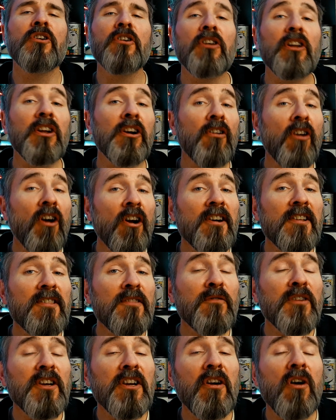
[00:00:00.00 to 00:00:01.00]
earlier on in
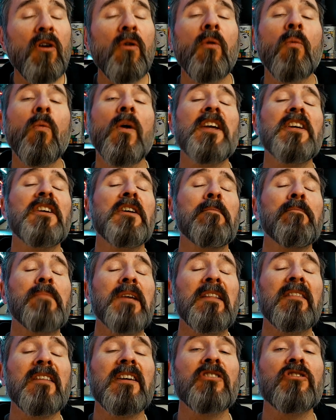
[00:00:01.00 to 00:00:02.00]
the video, where you can
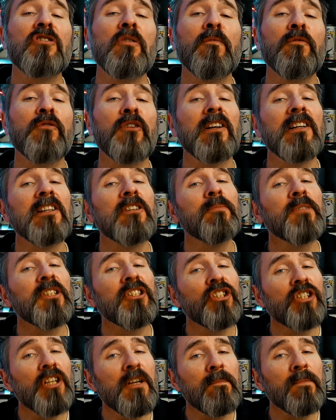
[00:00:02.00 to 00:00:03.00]
pick things up for a little
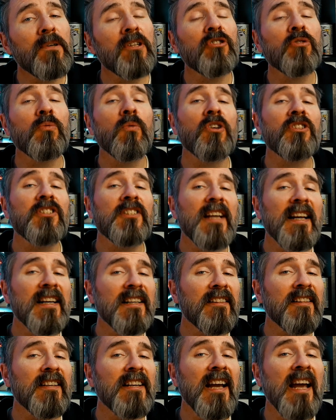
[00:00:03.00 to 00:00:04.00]
bit cheaper towards the end
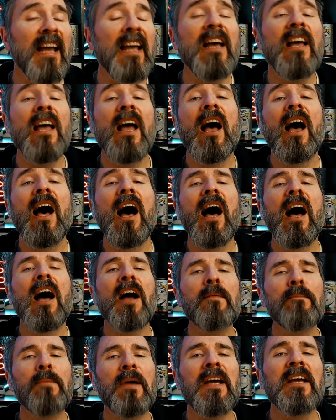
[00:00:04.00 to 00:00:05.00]
of the day.
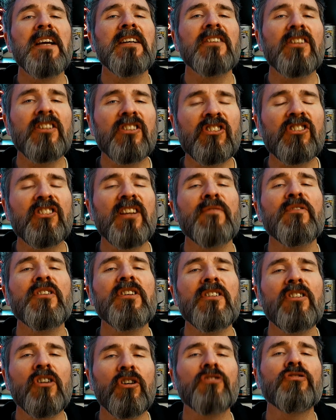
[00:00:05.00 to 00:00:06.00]
I paid
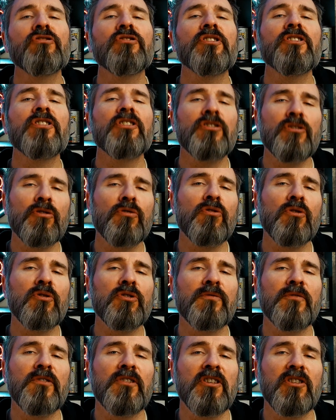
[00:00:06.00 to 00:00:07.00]
700
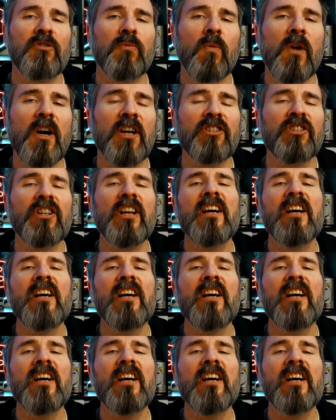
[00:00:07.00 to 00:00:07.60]
euros for this watch.